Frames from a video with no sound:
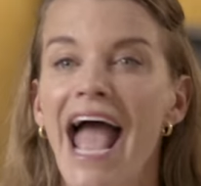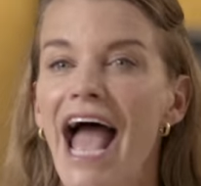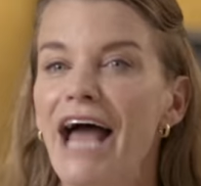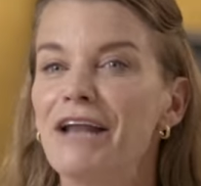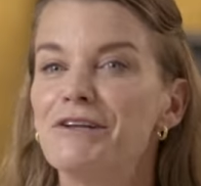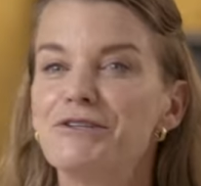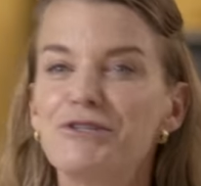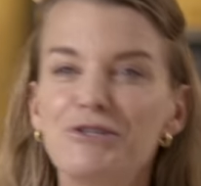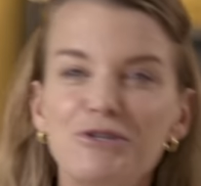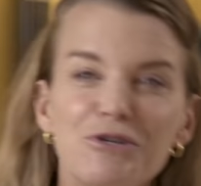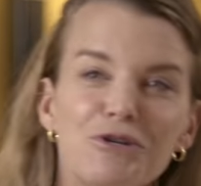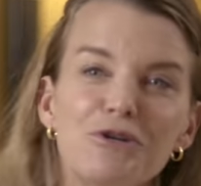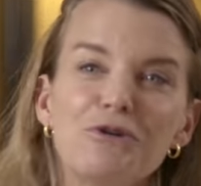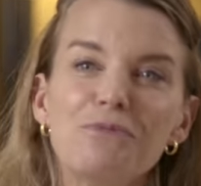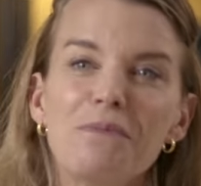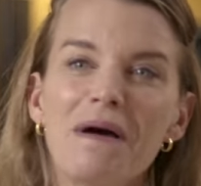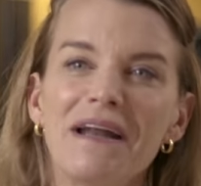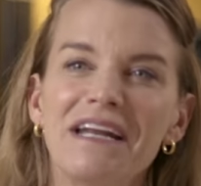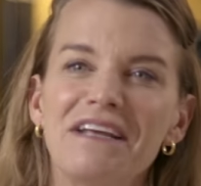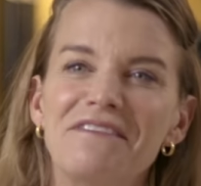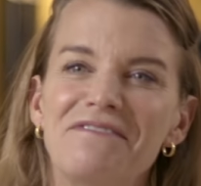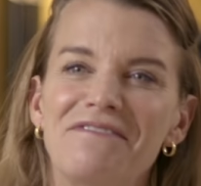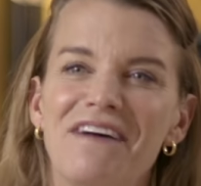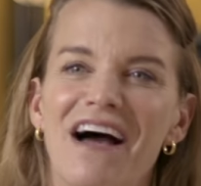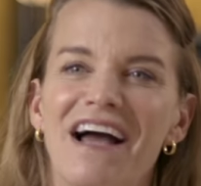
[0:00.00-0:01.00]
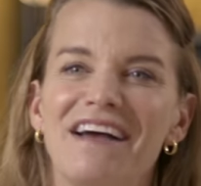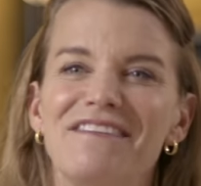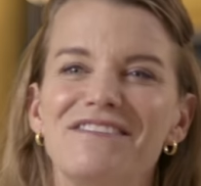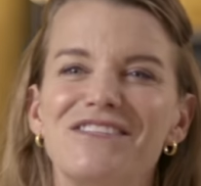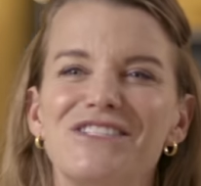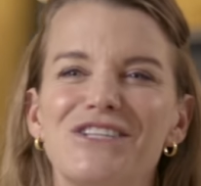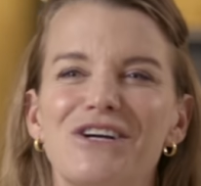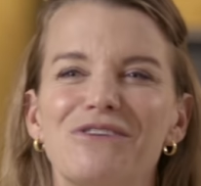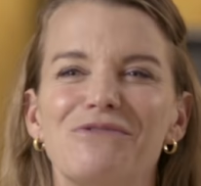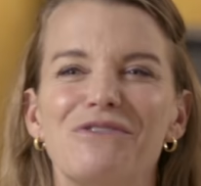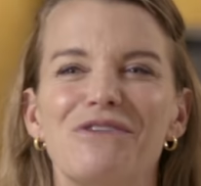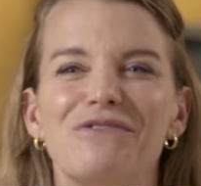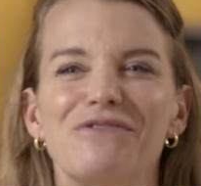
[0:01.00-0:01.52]
and too many five
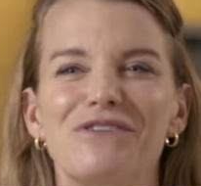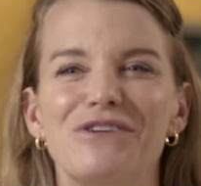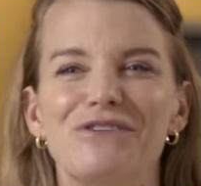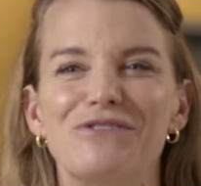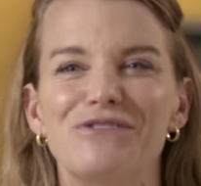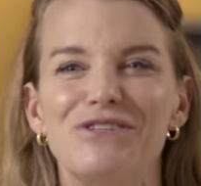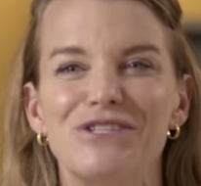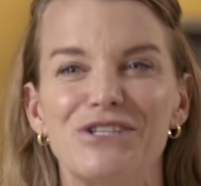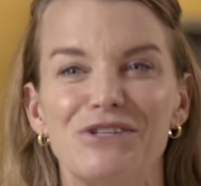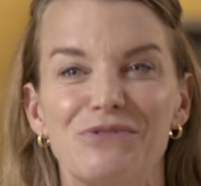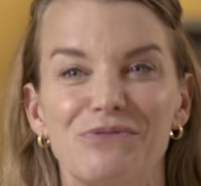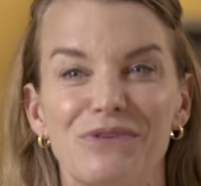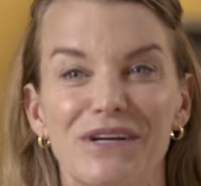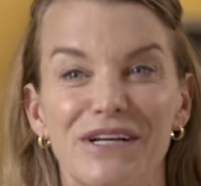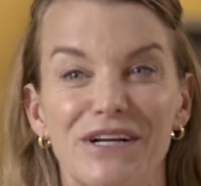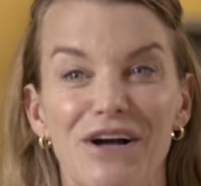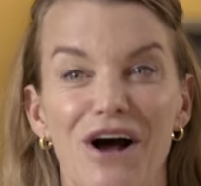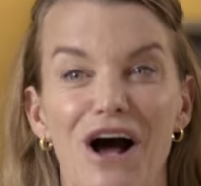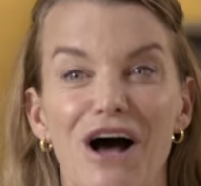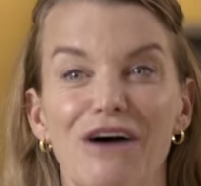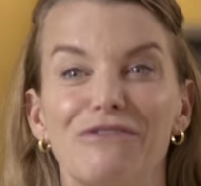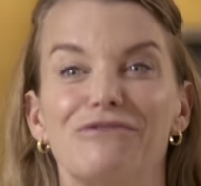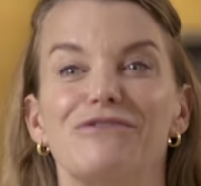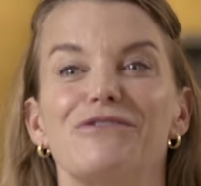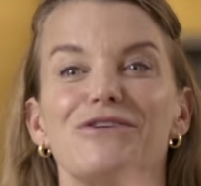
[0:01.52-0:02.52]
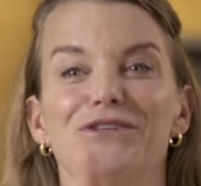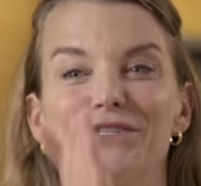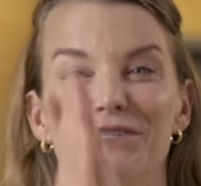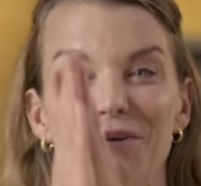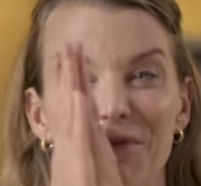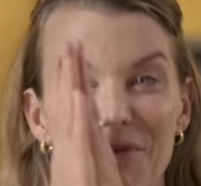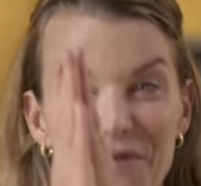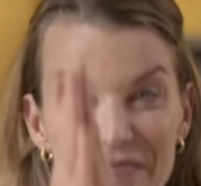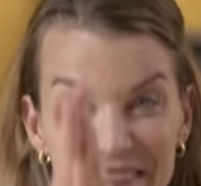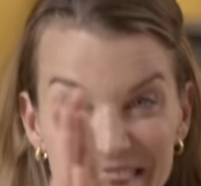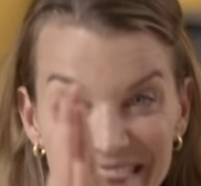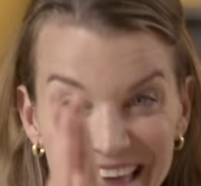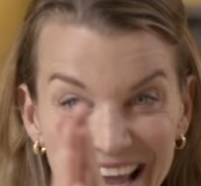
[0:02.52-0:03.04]
star reviews to read off,
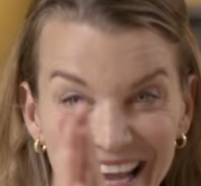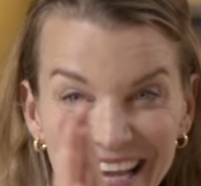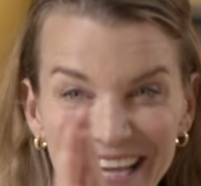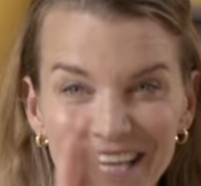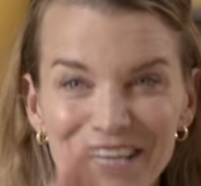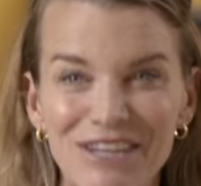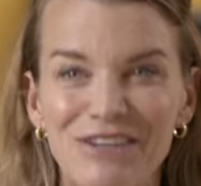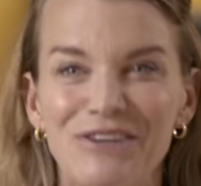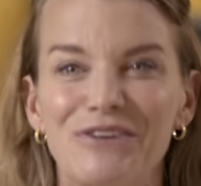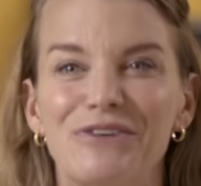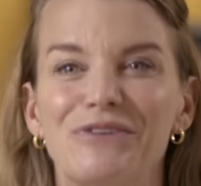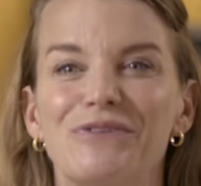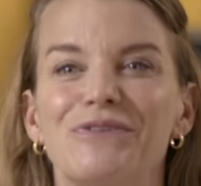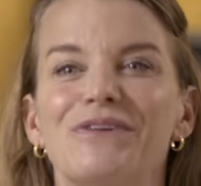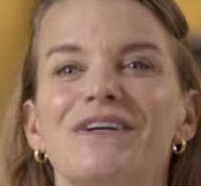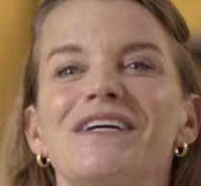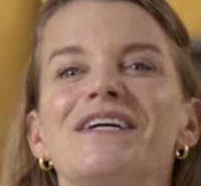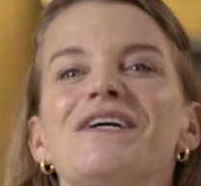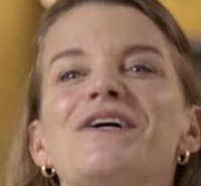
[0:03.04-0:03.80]
so thank you.